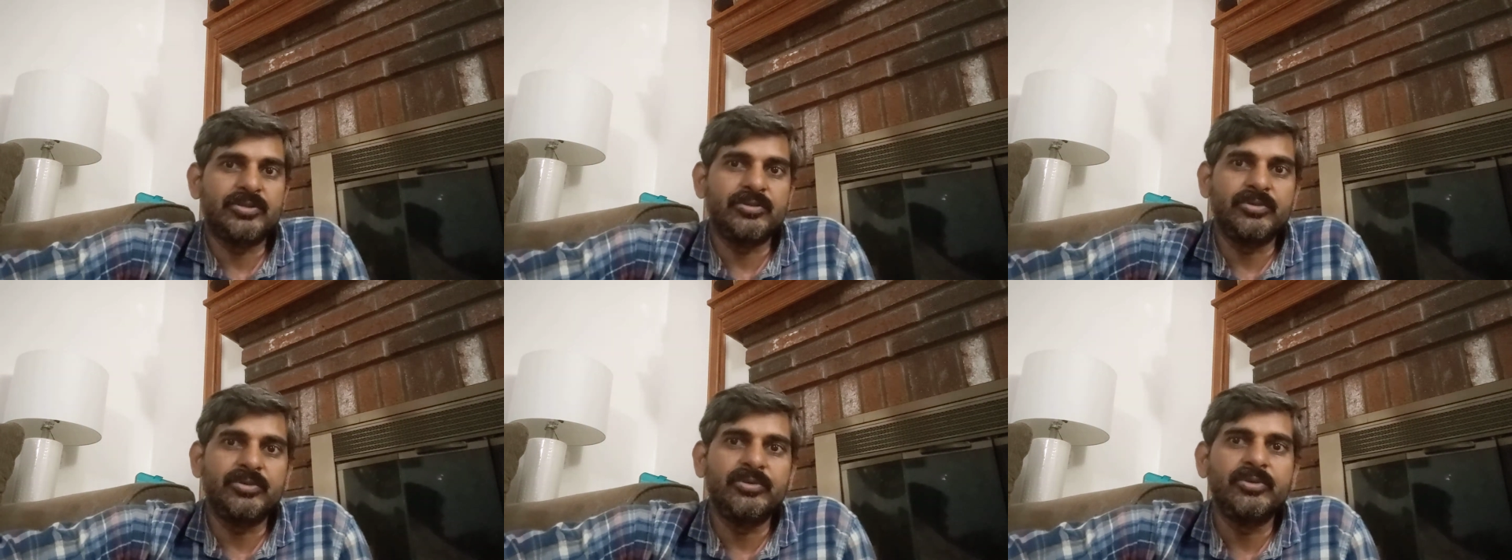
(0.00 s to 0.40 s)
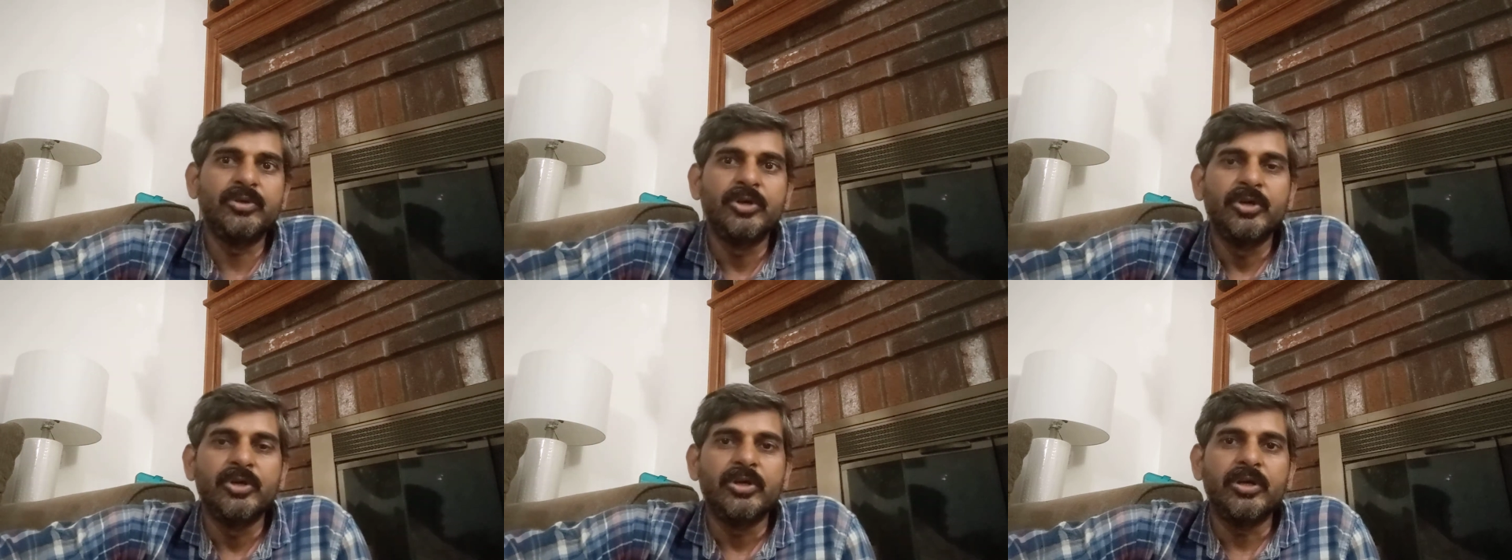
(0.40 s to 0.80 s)

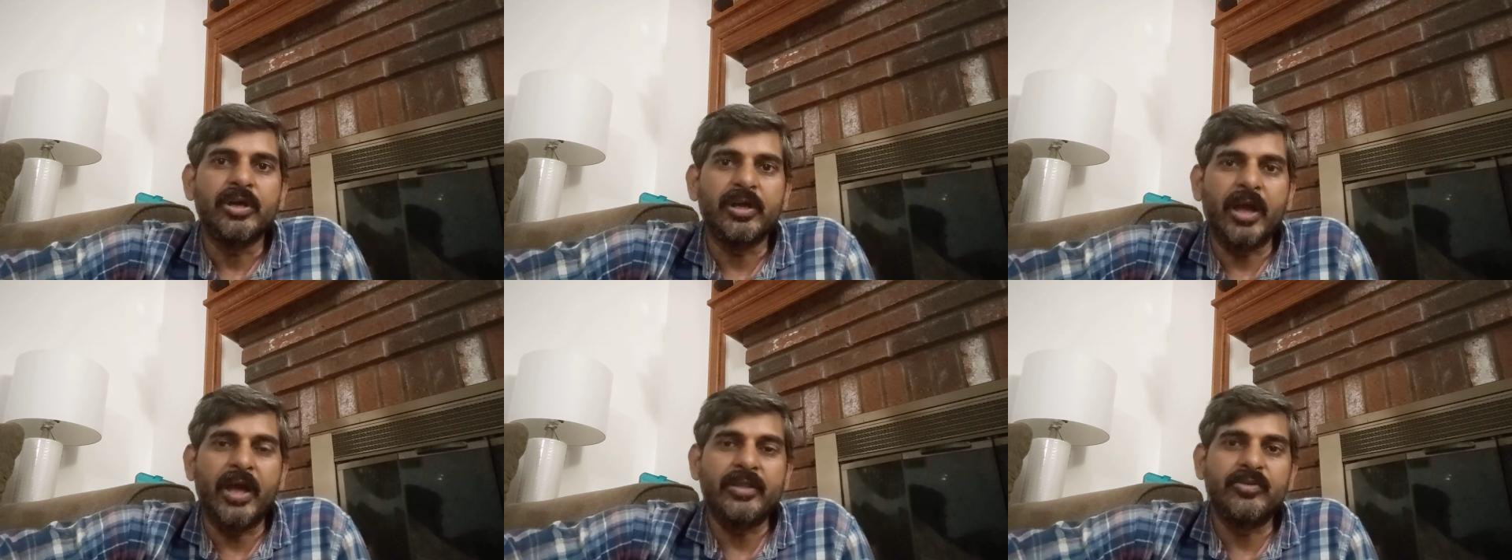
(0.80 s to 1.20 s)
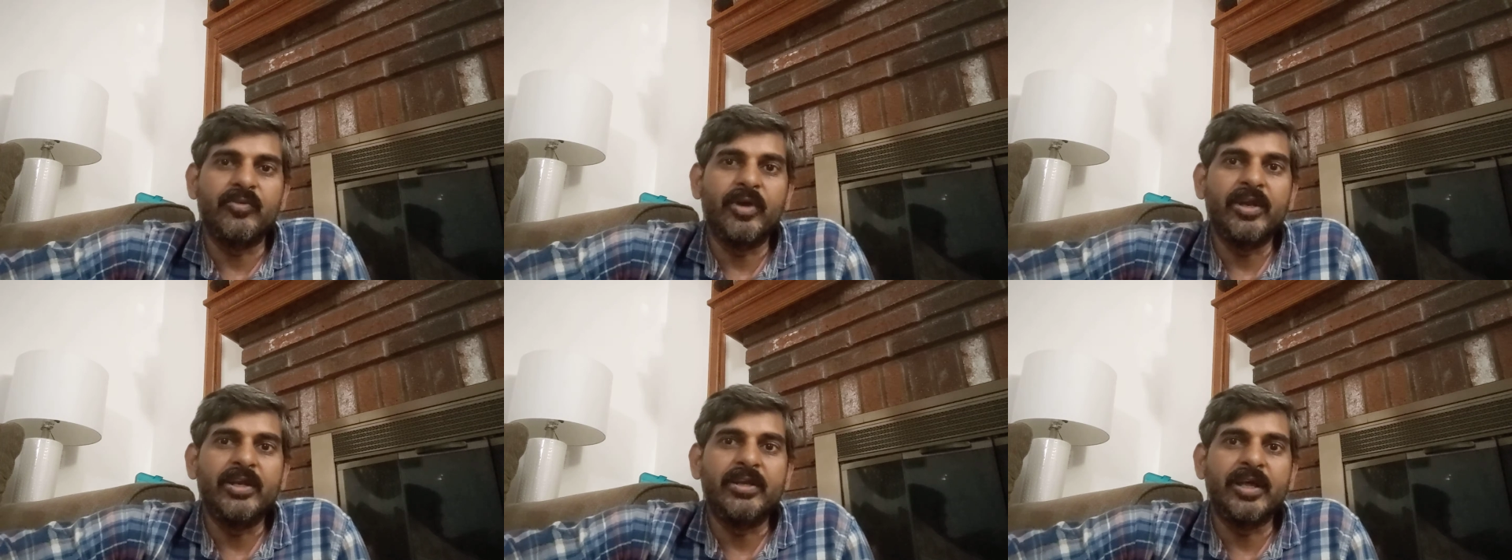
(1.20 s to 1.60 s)
a
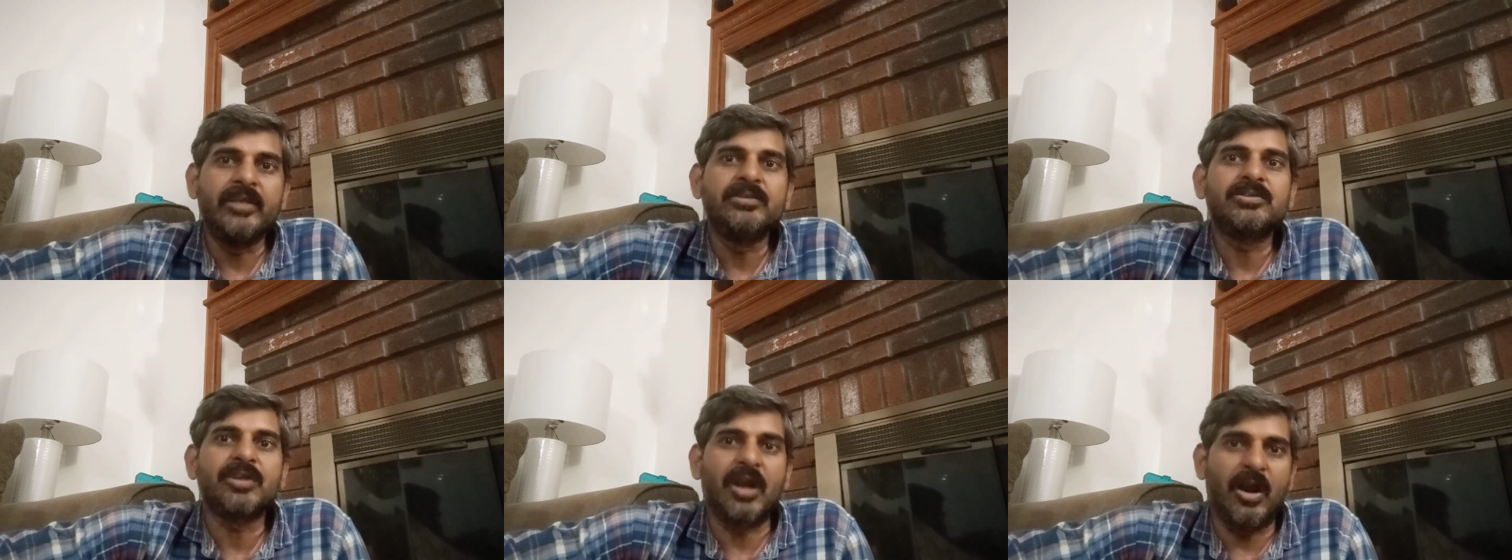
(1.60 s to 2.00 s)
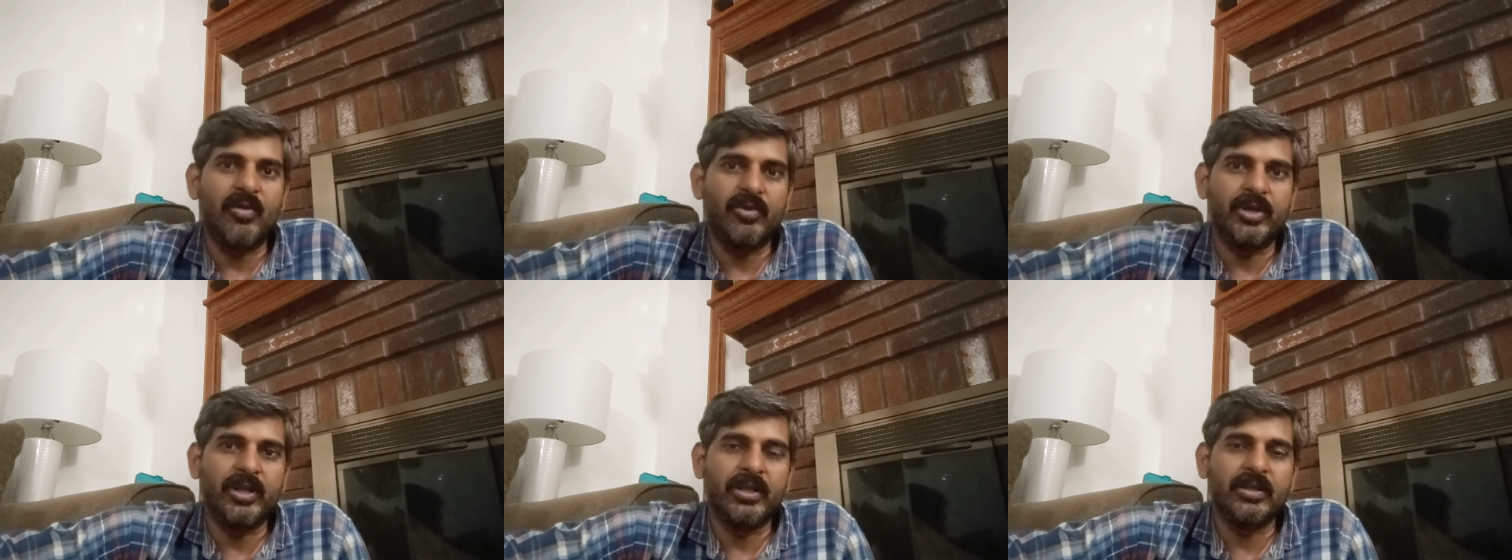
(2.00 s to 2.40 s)
very dense
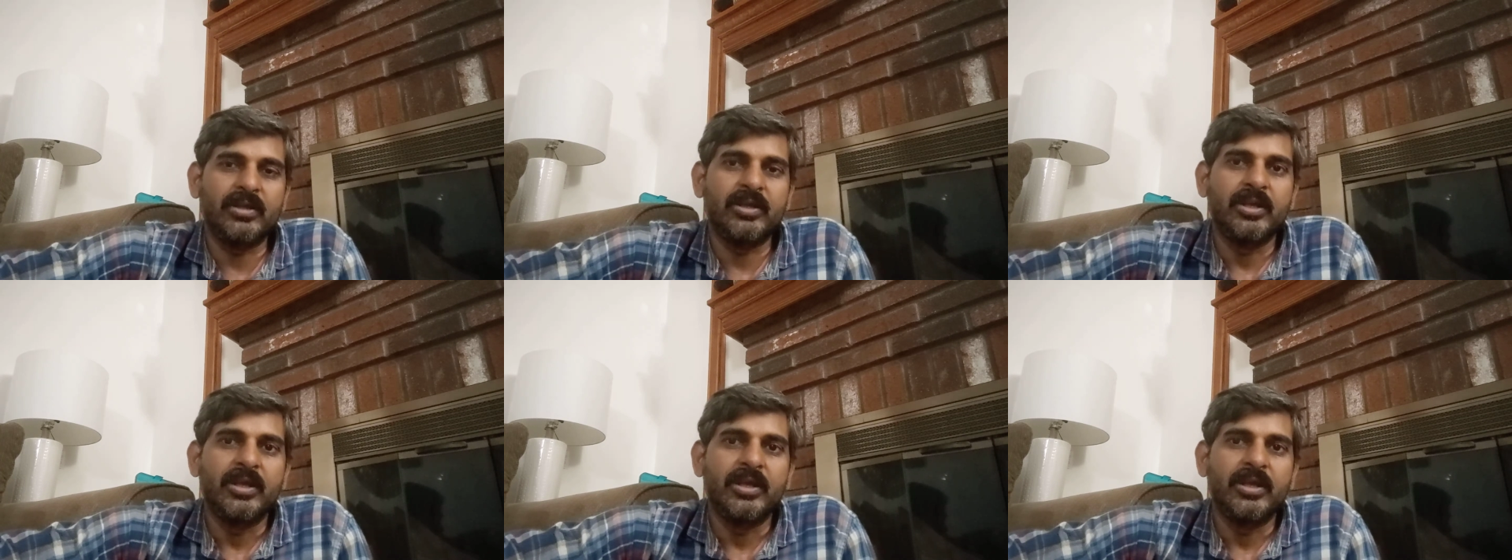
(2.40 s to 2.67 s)
routing.